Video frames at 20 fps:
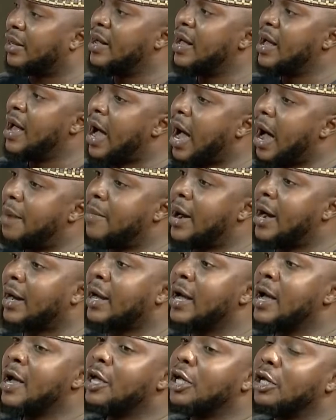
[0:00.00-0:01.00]
AMAC.
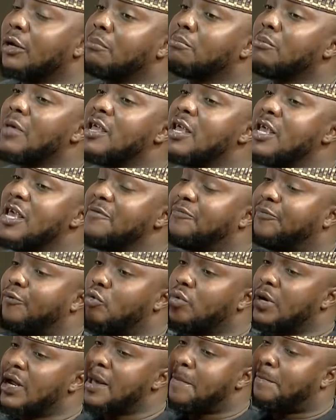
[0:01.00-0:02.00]

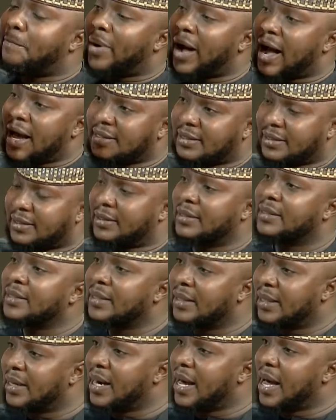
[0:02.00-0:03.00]
Even a past
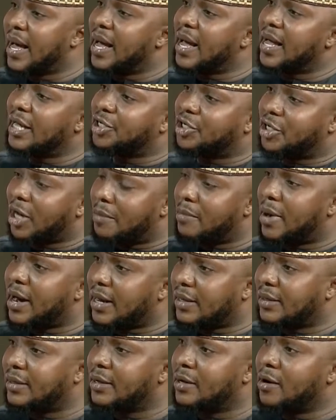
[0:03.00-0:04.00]
chairman
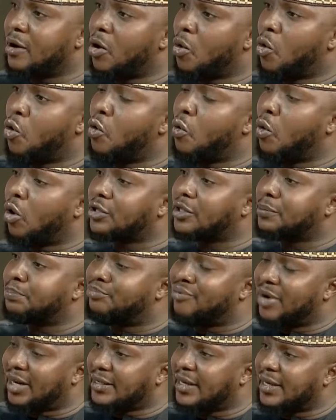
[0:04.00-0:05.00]
who was
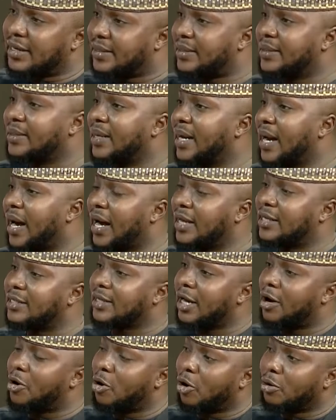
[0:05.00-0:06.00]
present at the
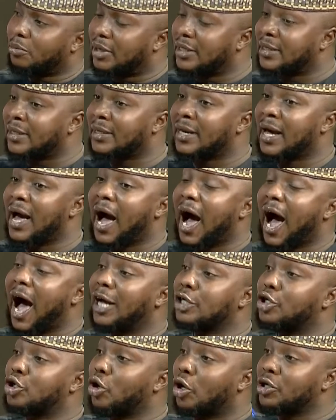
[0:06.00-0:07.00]
town hall meeting, I
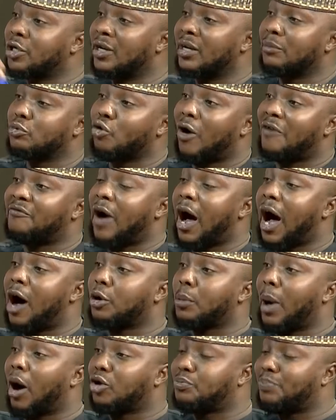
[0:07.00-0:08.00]
judged him to have
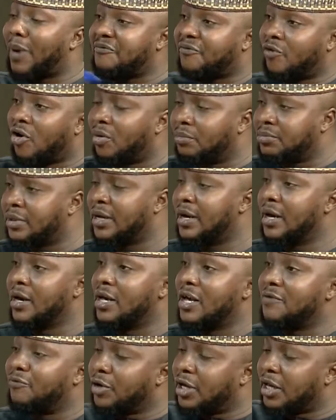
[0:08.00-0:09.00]
outperformed
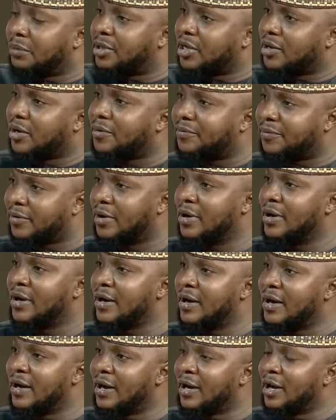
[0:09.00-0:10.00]
even himself.
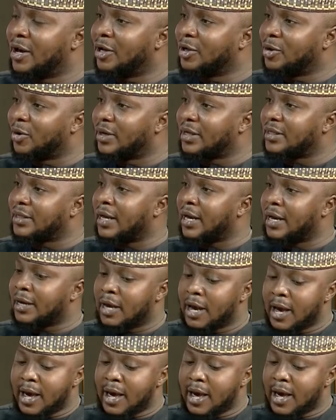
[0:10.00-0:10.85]
You understand?